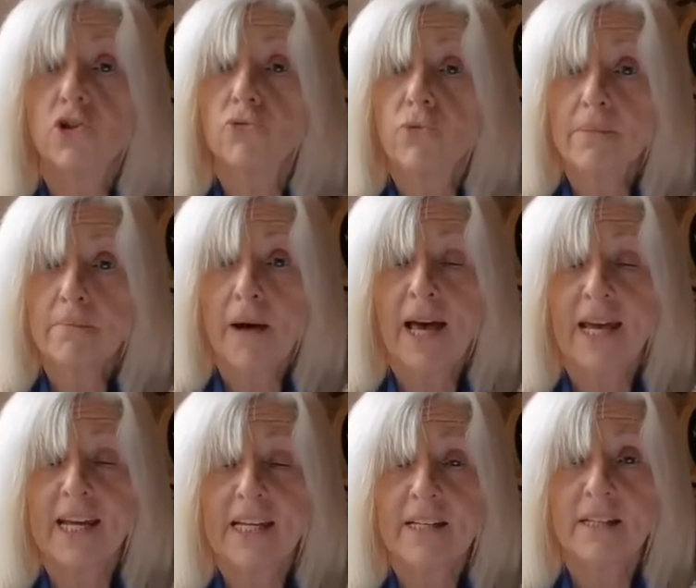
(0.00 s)
to
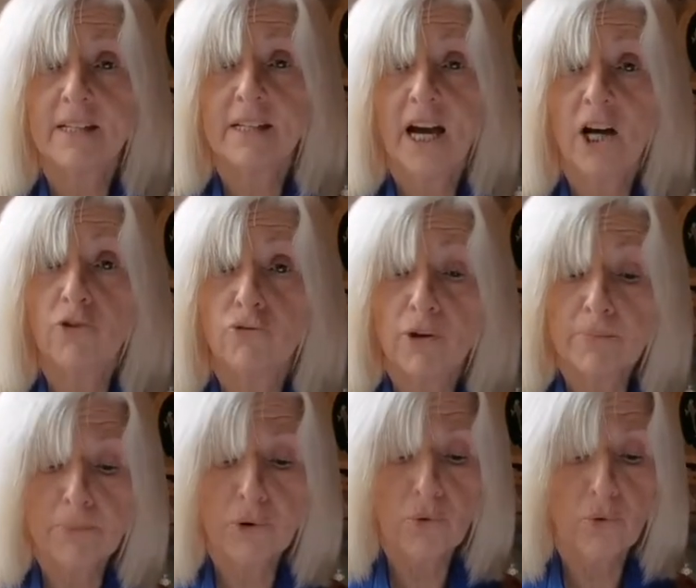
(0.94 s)
remain and
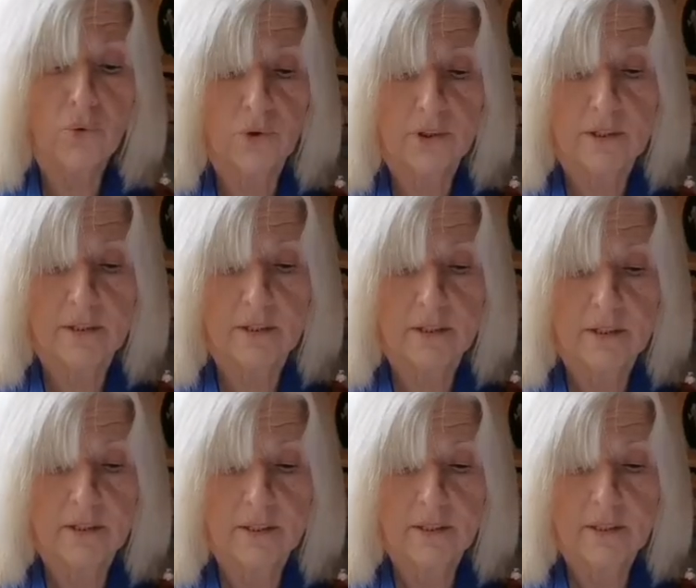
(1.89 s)
report,
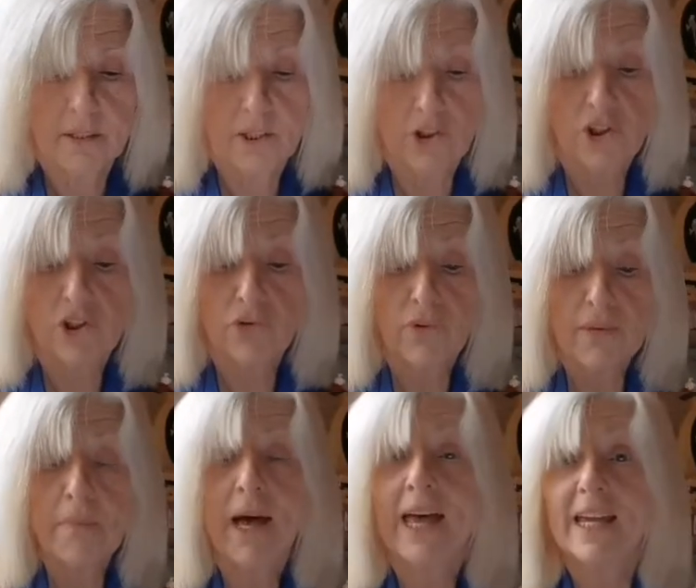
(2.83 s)
to
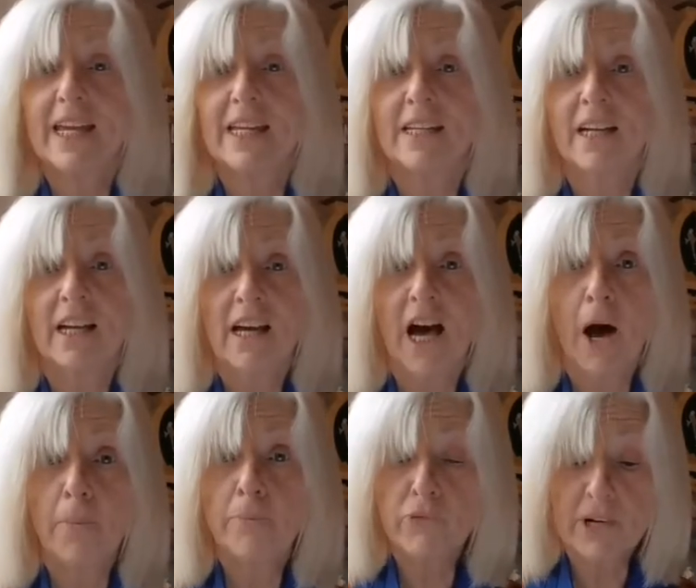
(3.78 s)
remain
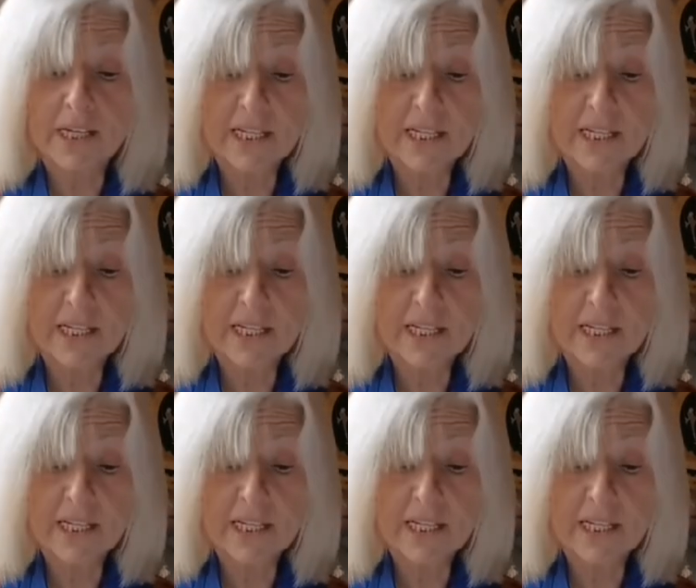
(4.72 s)
and